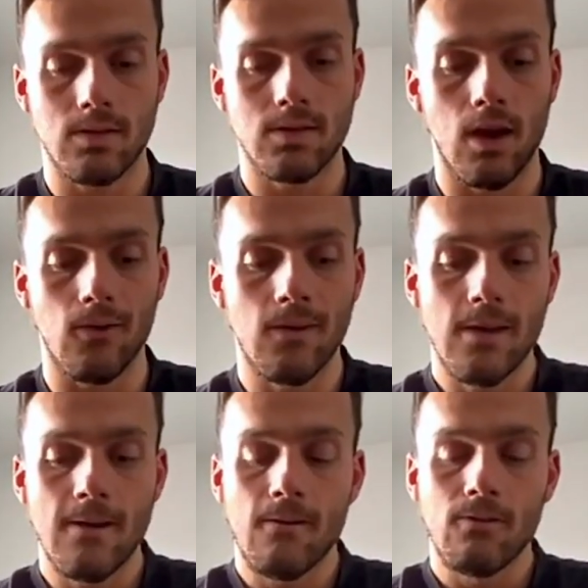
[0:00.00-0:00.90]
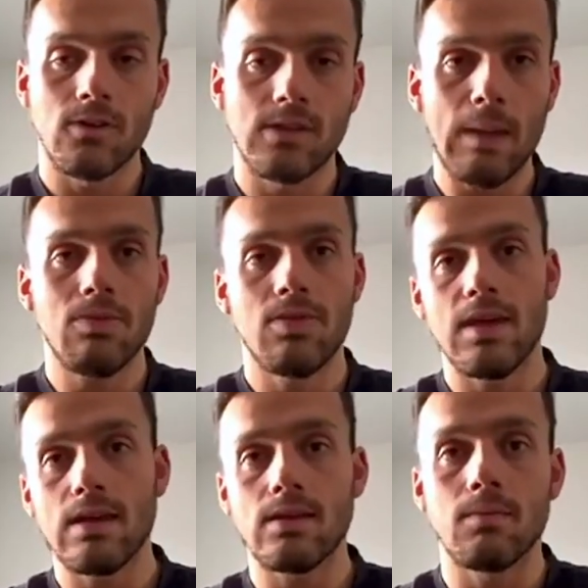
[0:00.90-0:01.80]
So just keep
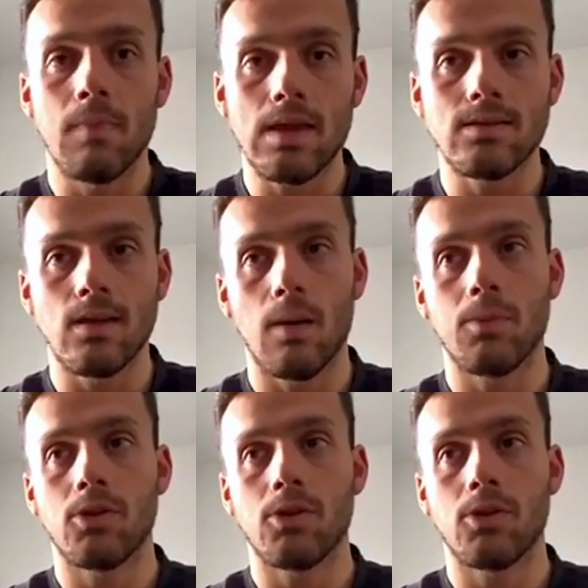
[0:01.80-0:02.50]
things mixed up,